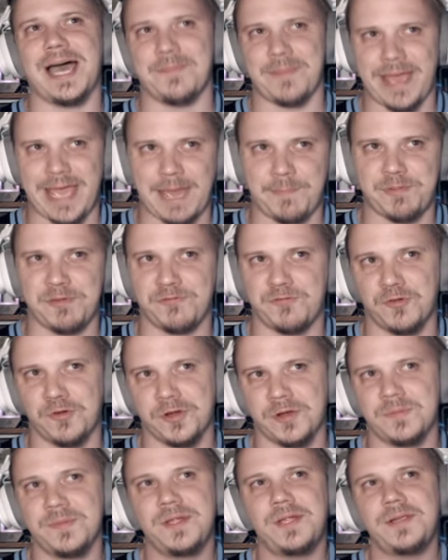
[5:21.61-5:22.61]
I'm happy
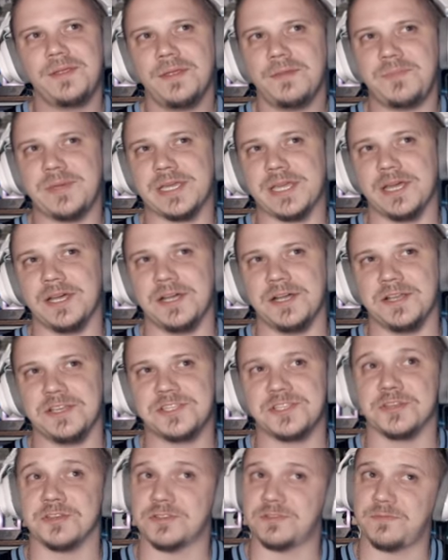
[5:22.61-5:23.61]
for them
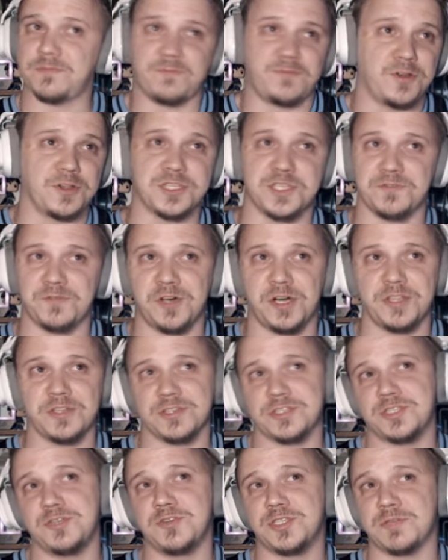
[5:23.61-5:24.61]
because there's, first of all,
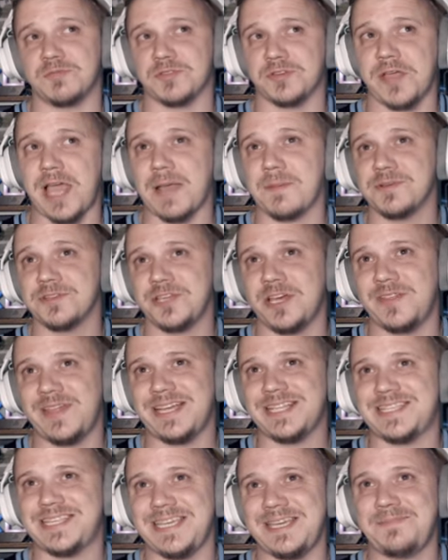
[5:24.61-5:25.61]
there's 2 subscribers on
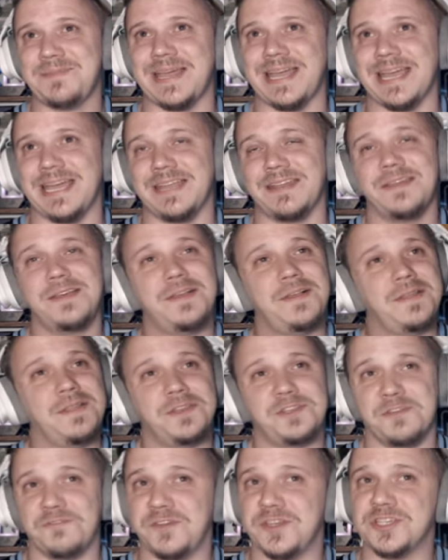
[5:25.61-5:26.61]
that team, and
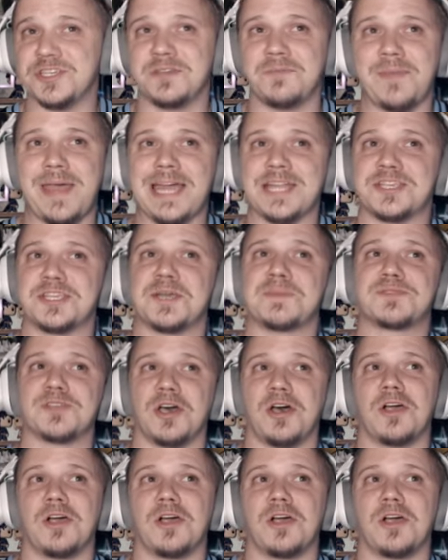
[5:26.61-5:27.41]
division matchups